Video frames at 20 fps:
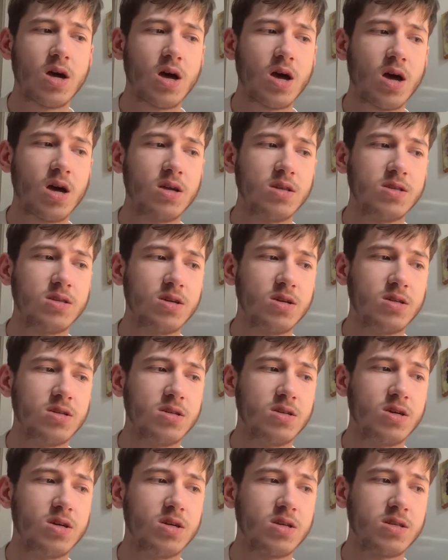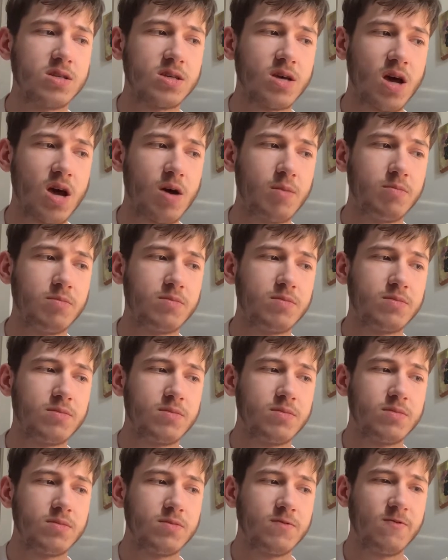I've done a top
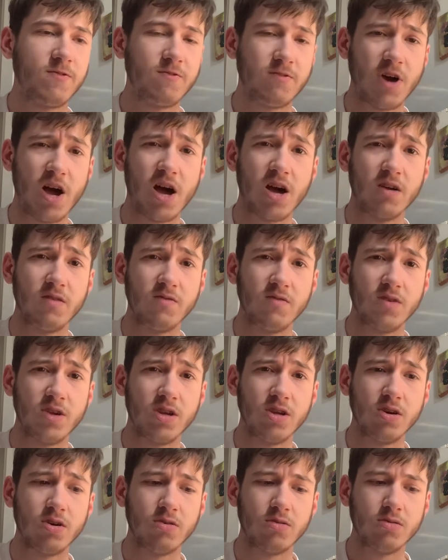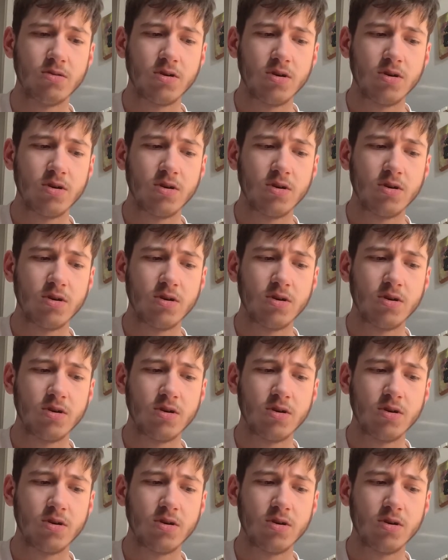5 video.